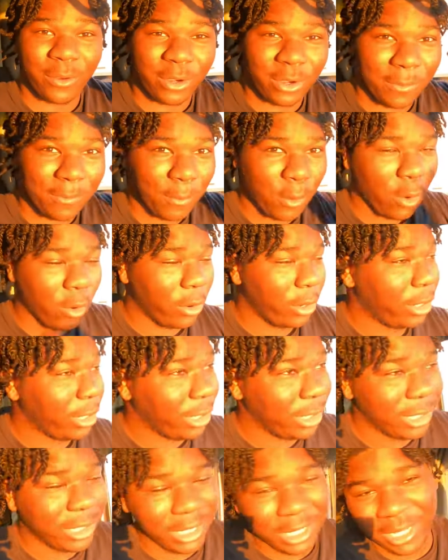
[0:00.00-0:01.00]
Good
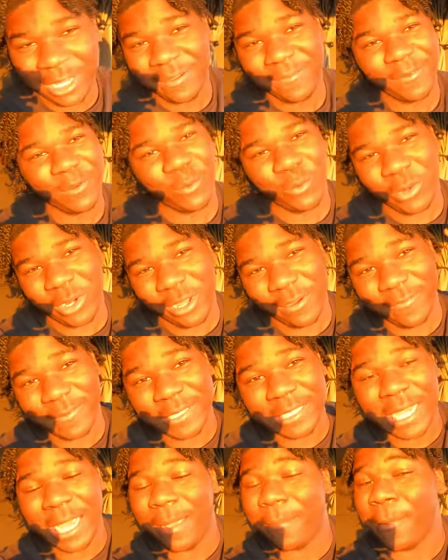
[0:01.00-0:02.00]
morning, good evening, whatever
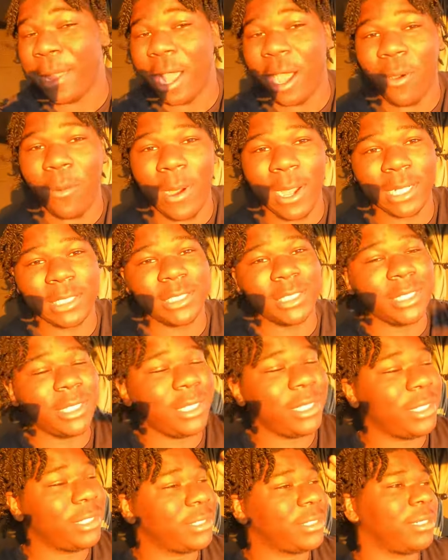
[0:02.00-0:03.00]
time y'all watching
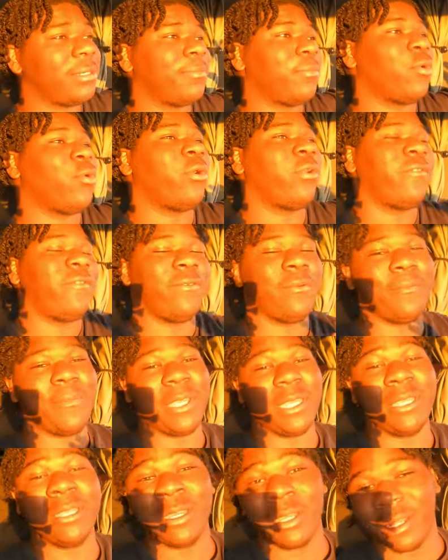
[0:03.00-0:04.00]
it's good morning for
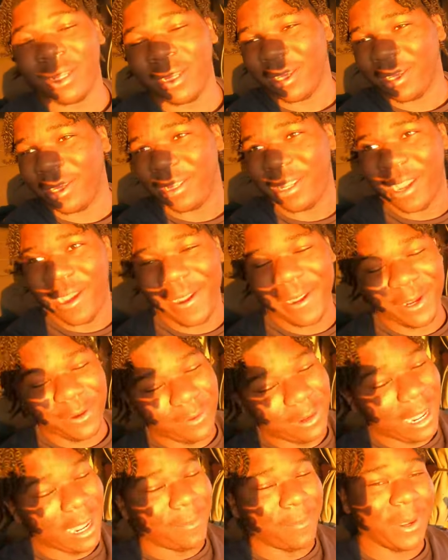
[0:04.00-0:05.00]
me. Y'all ain't
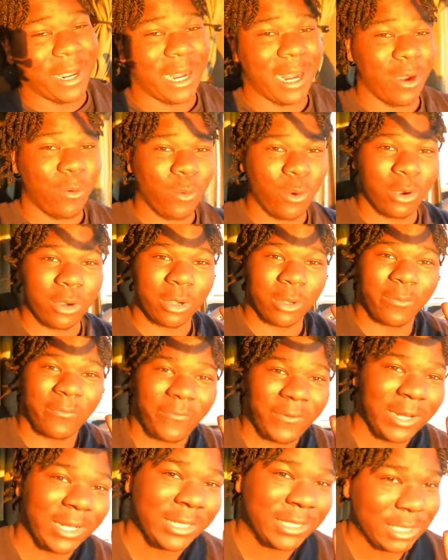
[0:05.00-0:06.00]
gonna lie, man. I woke up
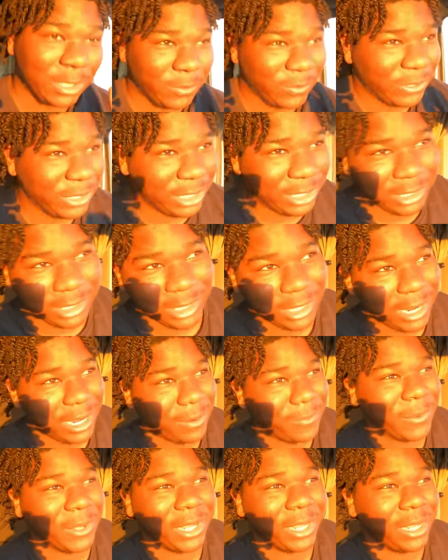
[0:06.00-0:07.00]
feeling so good
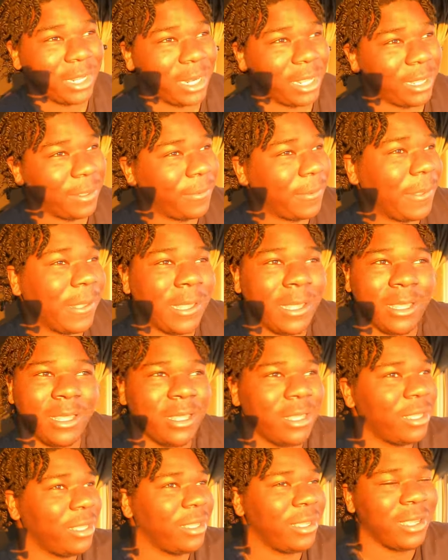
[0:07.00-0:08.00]
today, man. I,
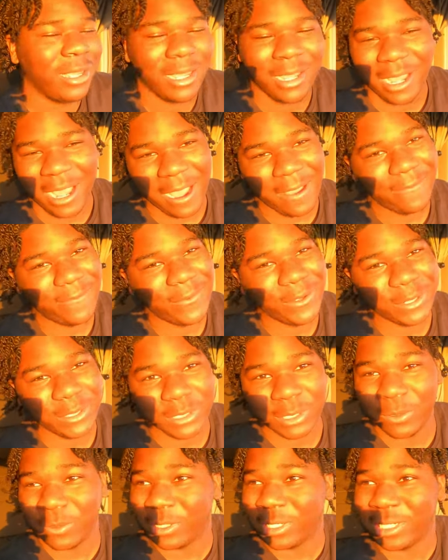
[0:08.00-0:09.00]
I feel
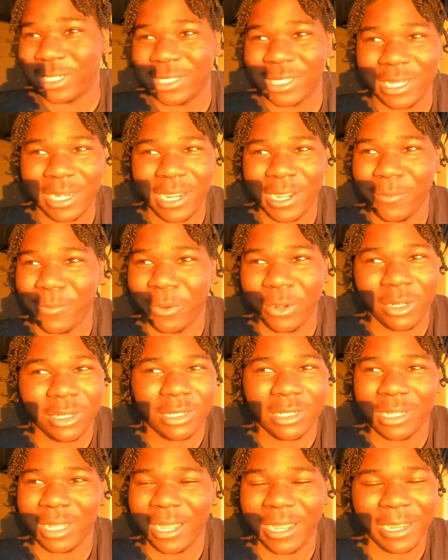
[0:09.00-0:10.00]
so good today,
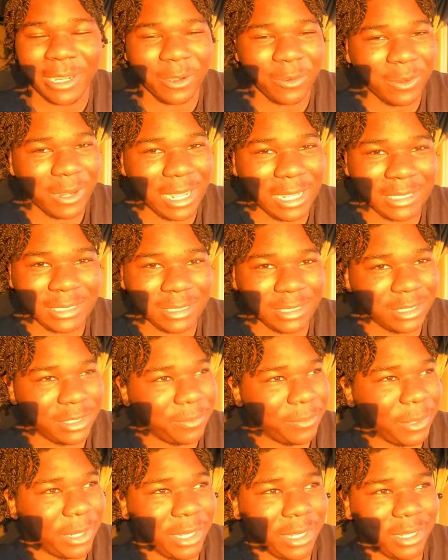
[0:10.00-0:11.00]
bro. I ain't gonna lie to you,
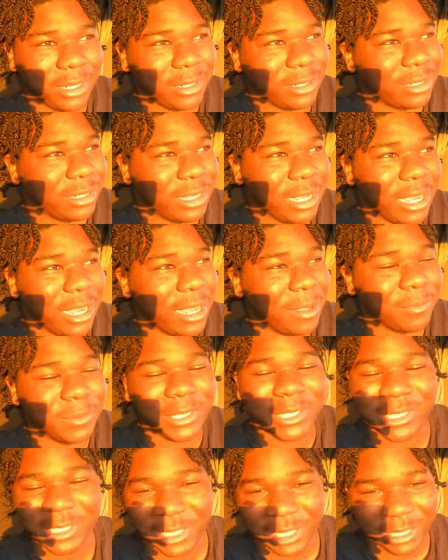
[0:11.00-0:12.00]
man. Yeah, I'm
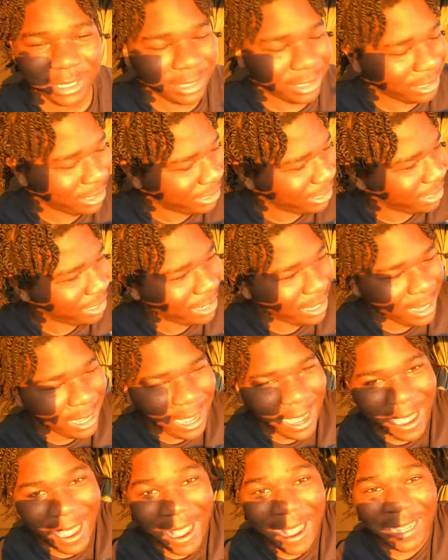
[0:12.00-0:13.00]
just in
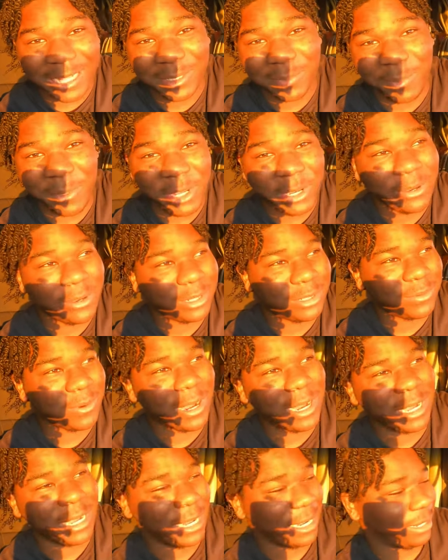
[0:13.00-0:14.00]
high spirits
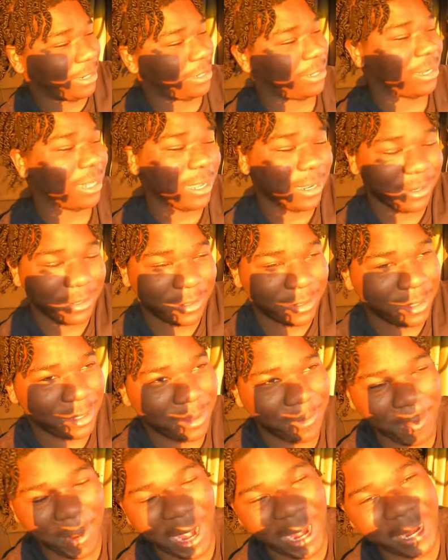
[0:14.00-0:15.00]
right now. Like
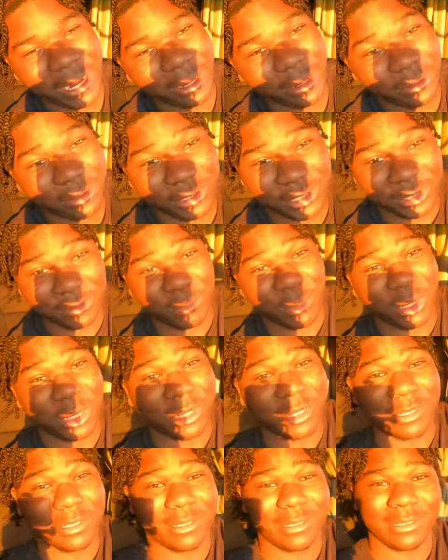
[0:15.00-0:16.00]
my energy,
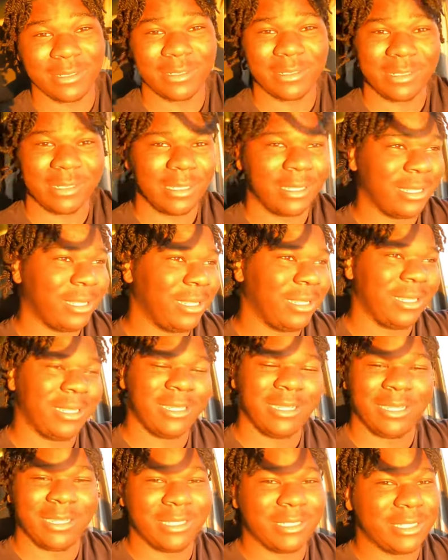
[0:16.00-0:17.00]
bro,
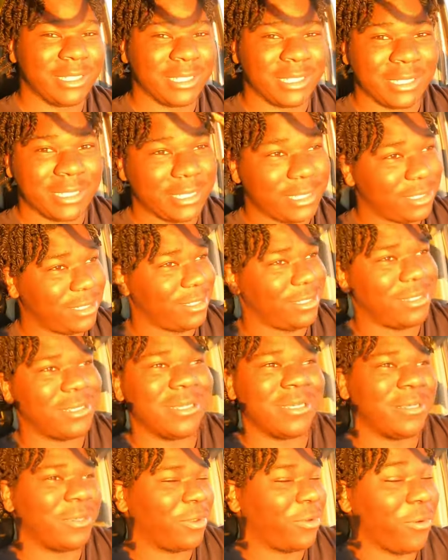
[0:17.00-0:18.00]
is just
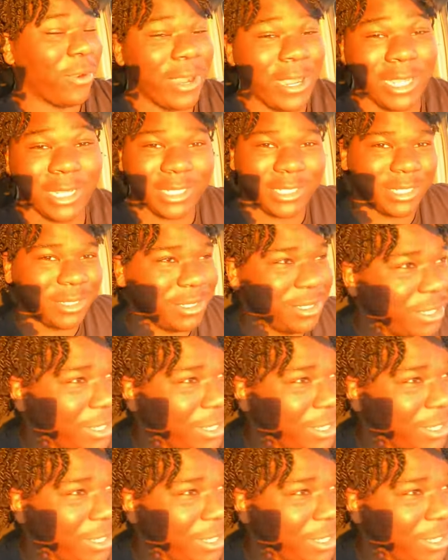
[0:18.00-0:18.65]
crazy.